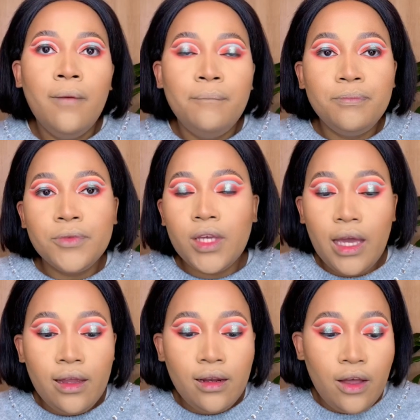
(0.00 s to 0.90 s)
Okay,
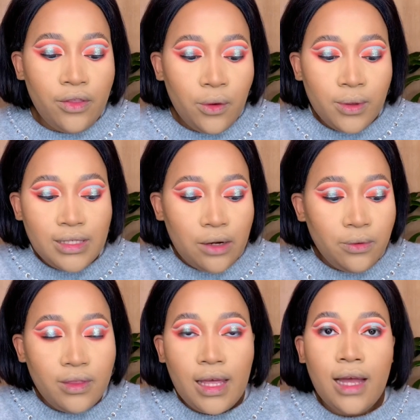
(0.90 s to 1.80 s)
now that we're done with
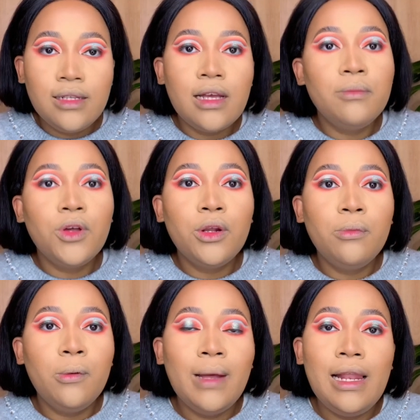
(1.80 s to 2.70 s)
that, I'm gonna put my
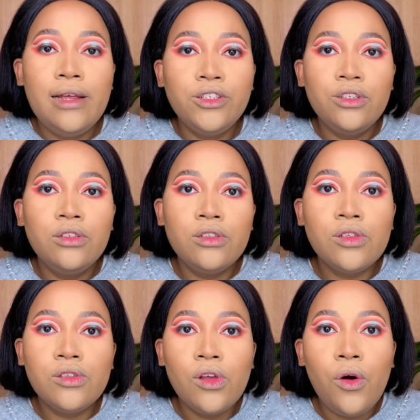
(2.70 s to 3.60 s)
lashes
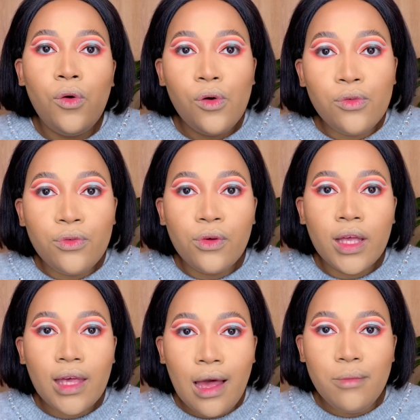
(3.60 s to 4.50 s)
off
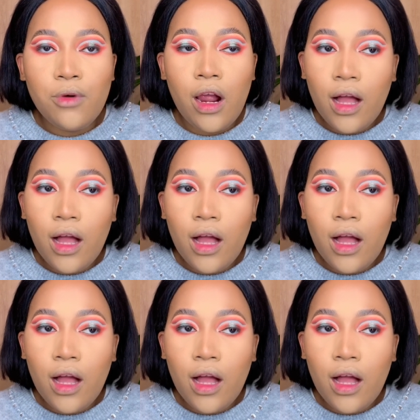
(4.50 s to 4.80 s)
camera